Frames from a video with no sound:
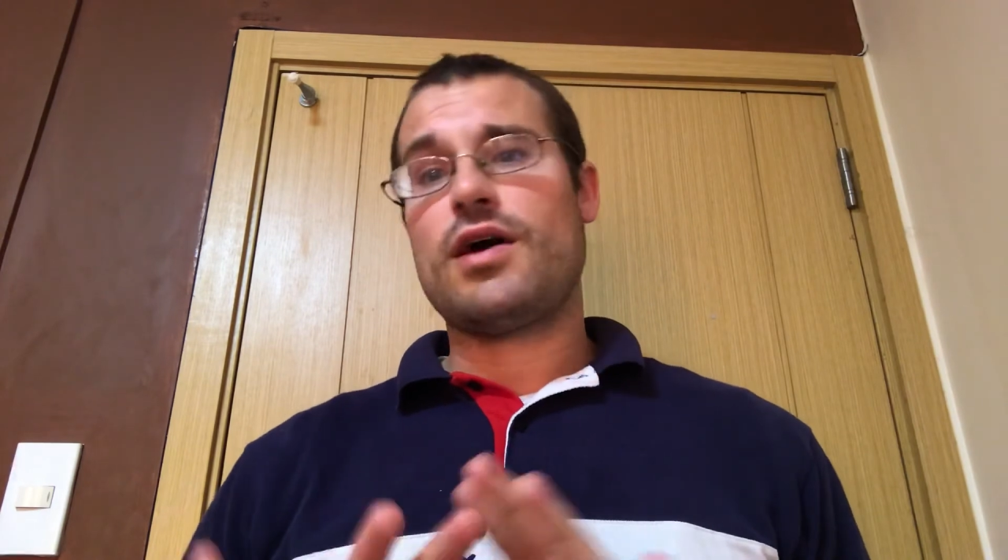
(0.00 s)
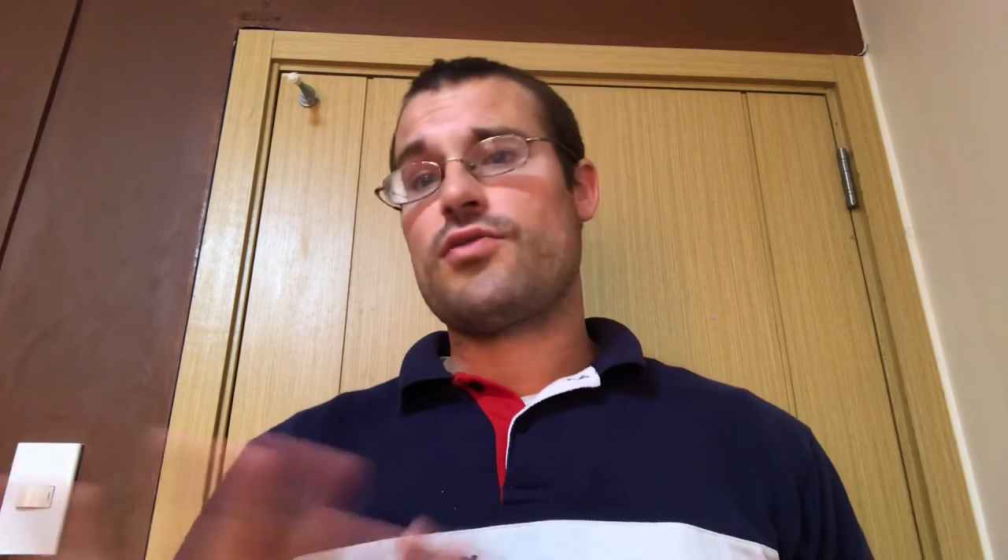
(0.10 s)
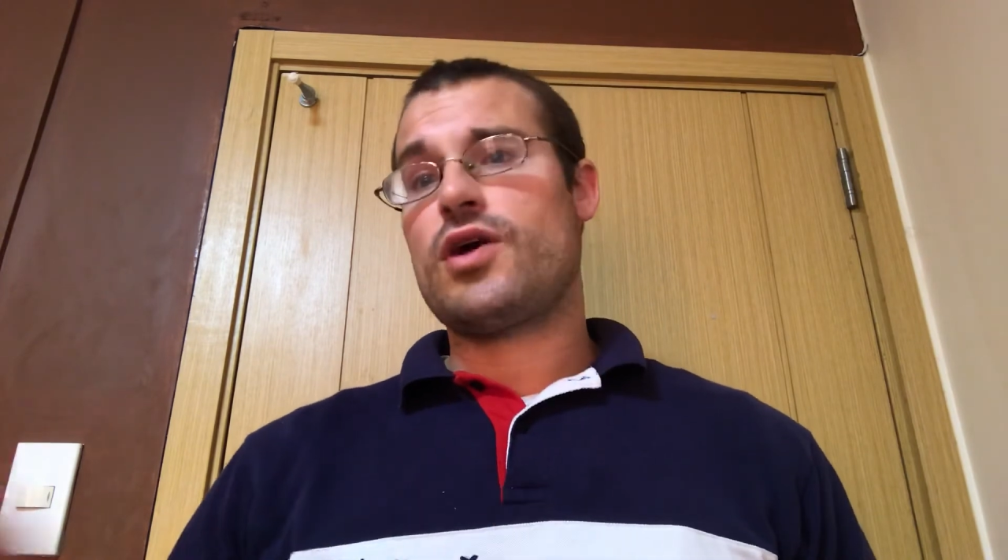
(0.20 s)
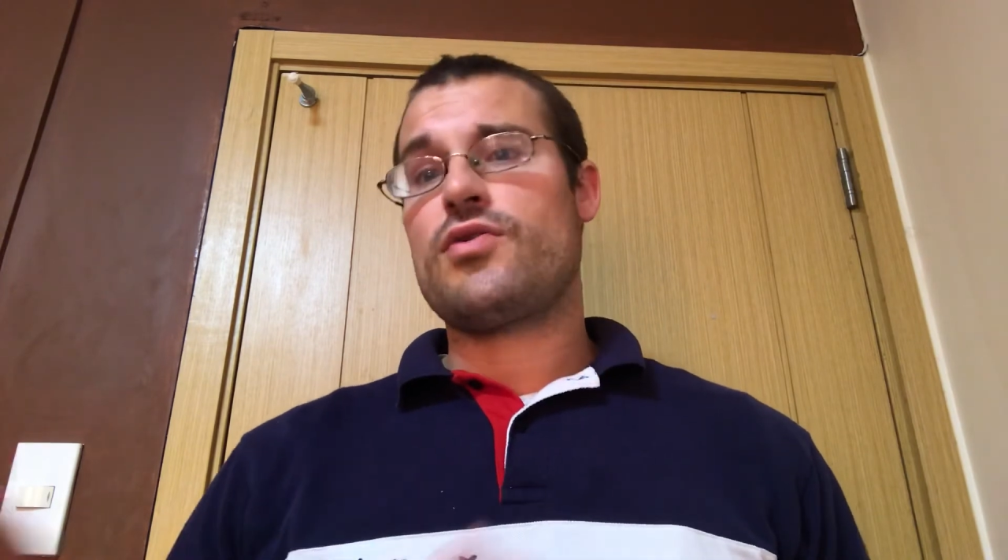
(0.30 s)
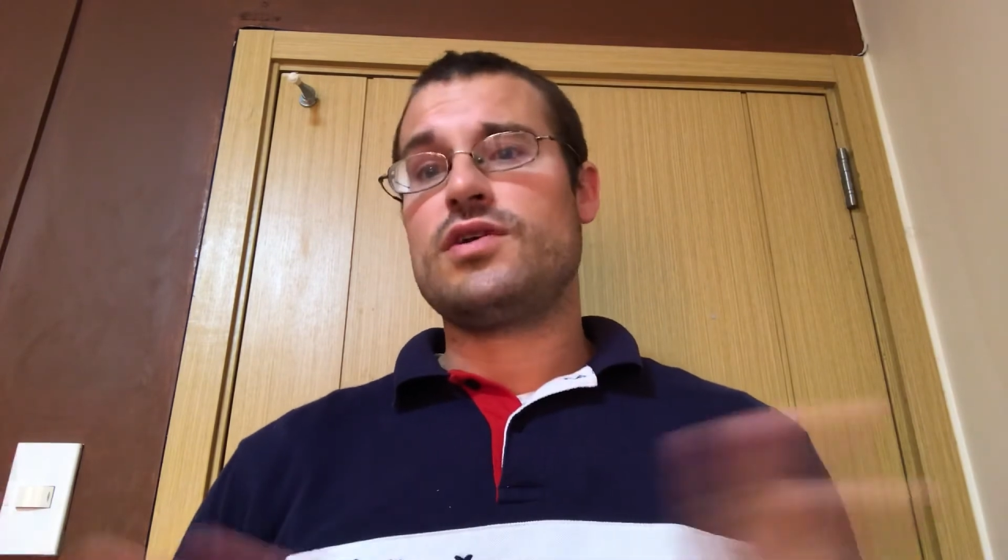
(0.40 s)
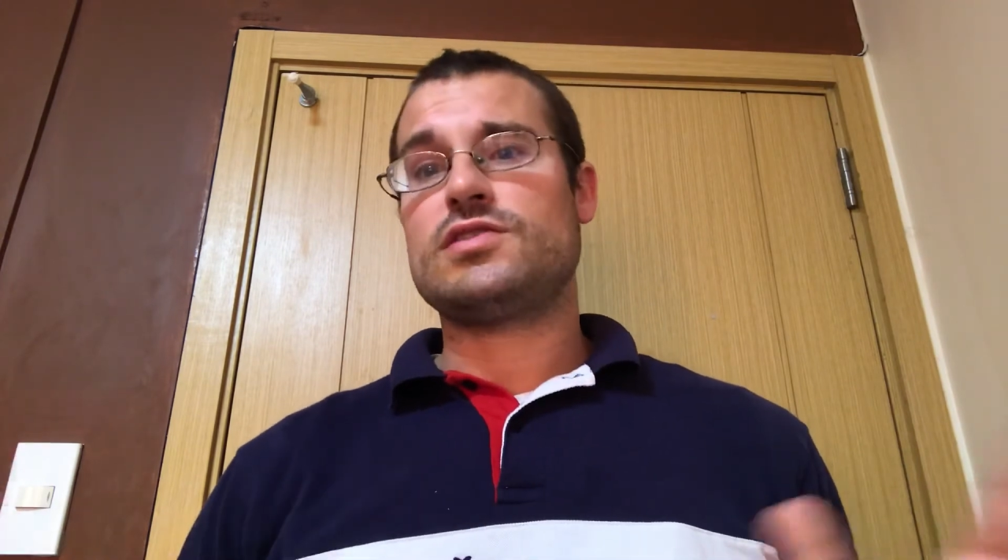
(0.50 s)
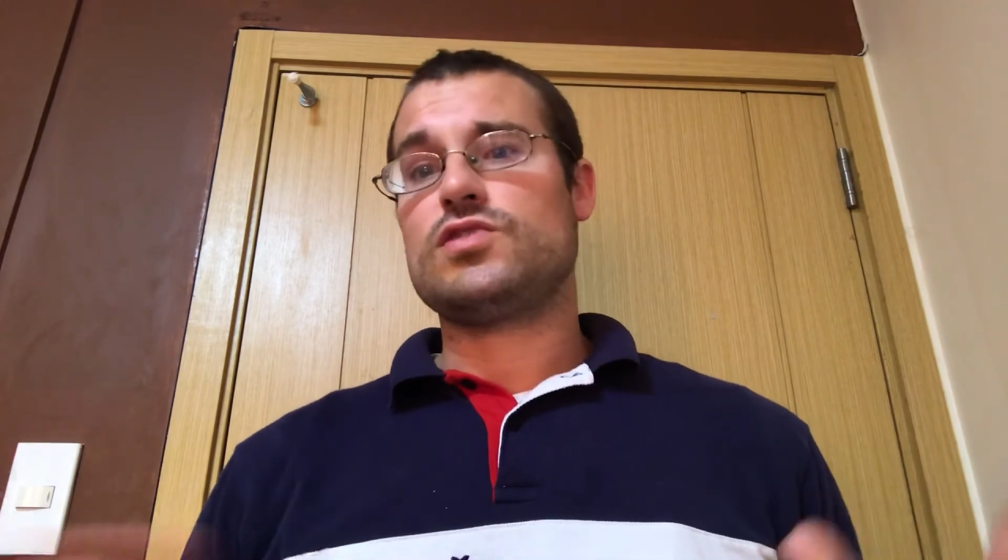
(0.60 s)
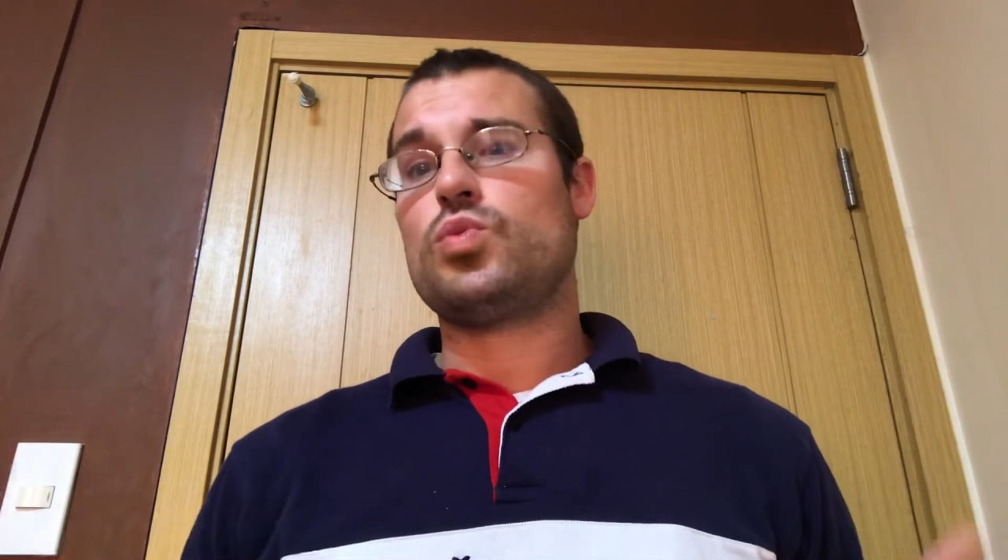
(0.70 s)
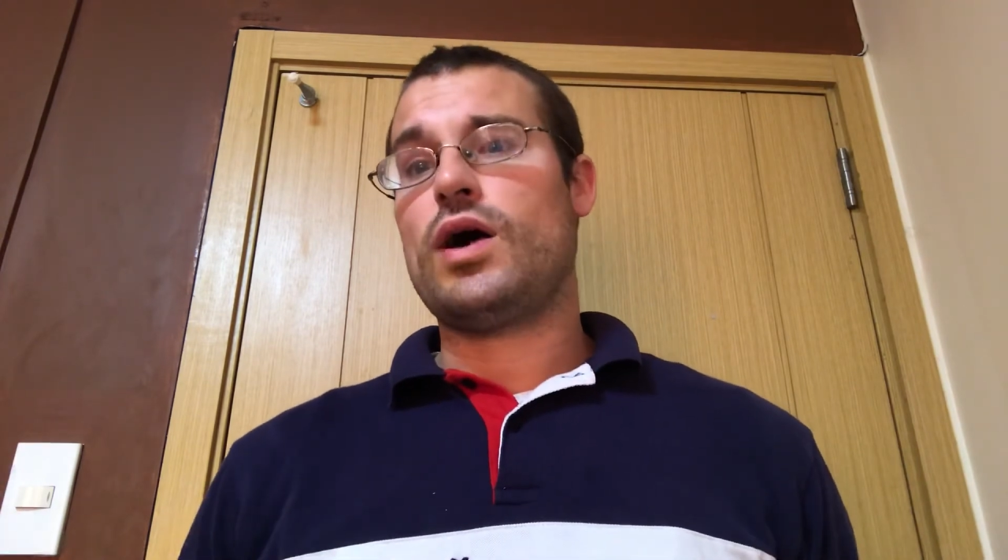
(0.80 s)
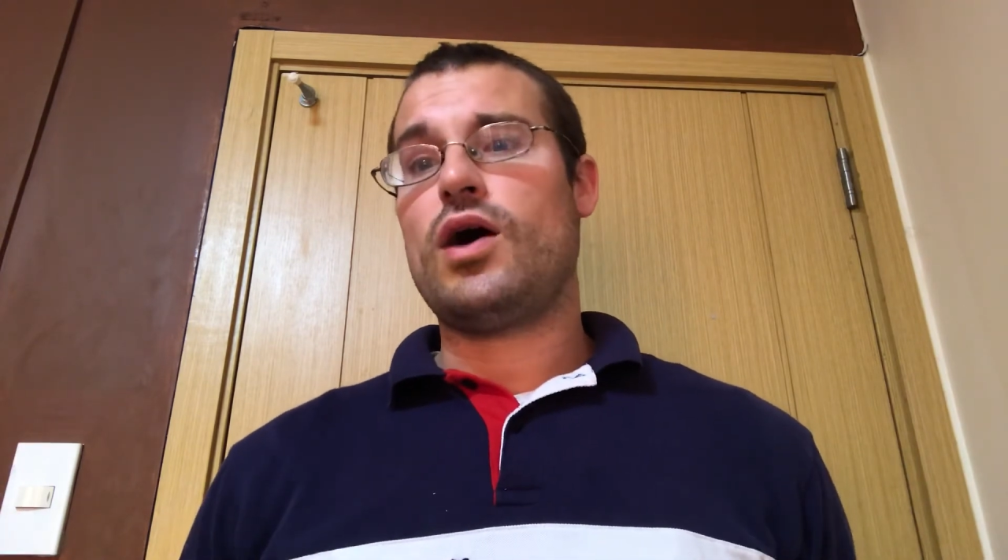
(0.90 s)
other areas
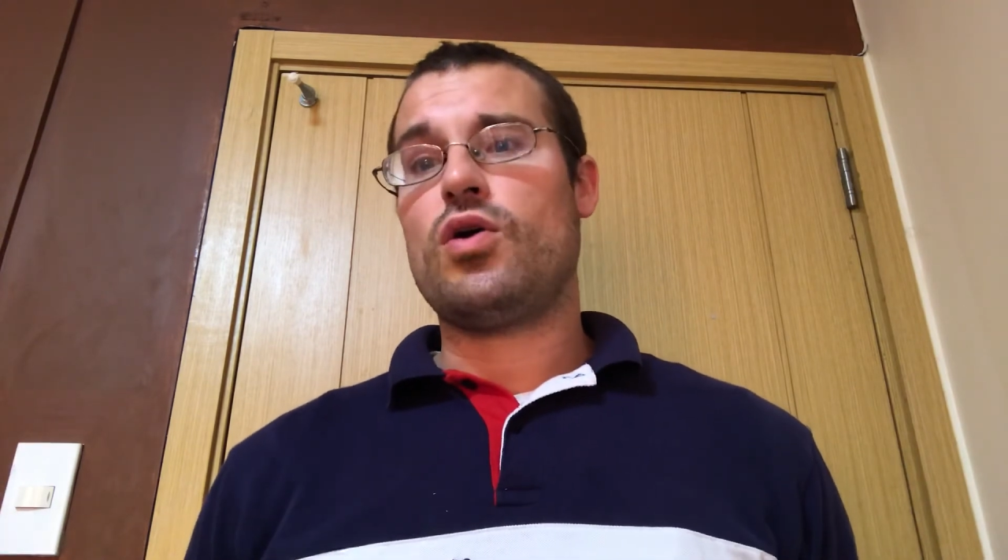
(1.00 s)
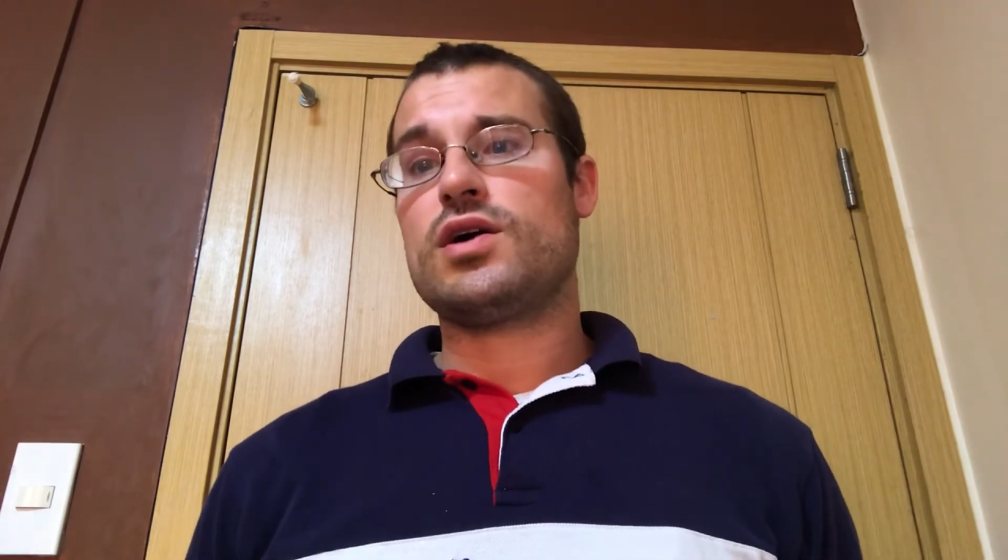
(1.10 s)
as well,